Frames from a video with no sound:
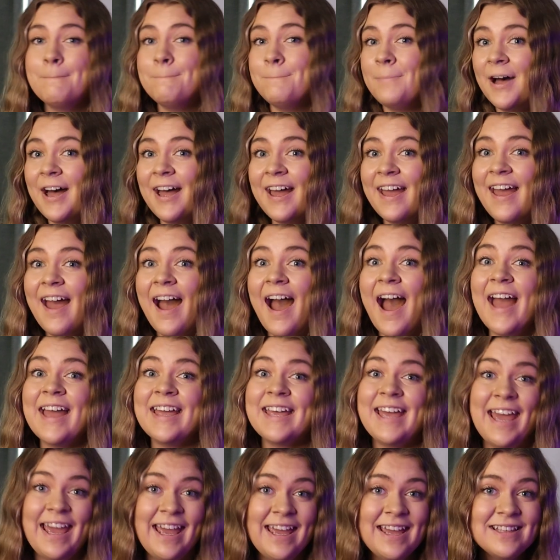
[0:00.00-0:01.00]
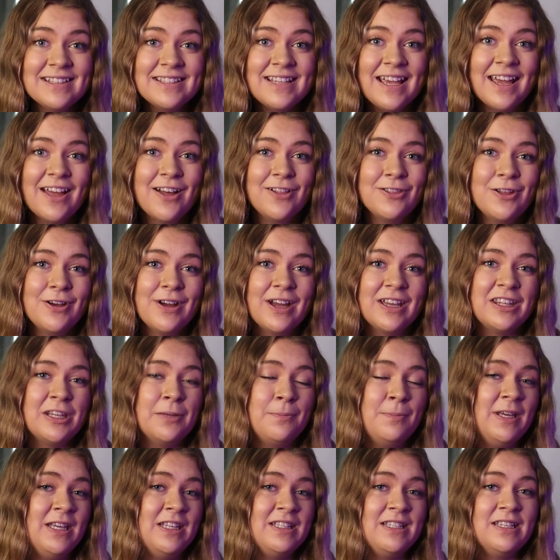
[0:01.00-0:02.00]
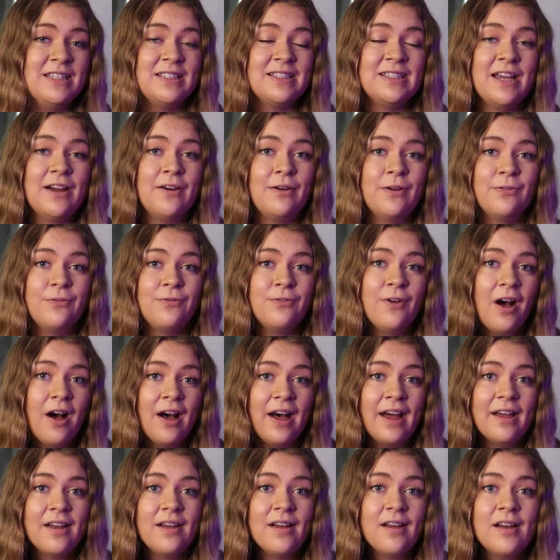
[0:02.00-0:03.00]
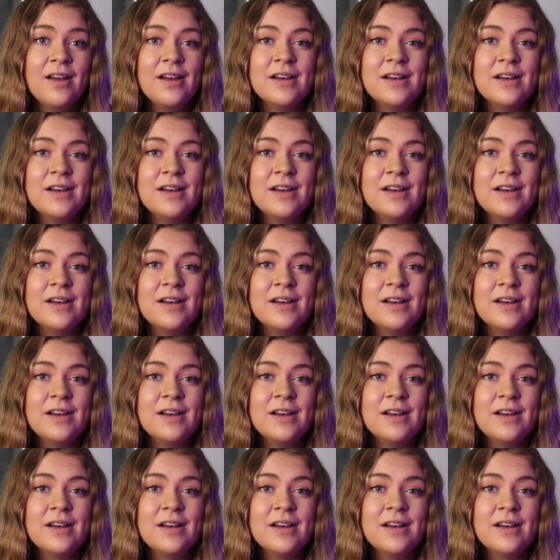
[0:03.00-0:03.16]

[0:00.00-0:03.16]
But I can take a look at the PT serif font,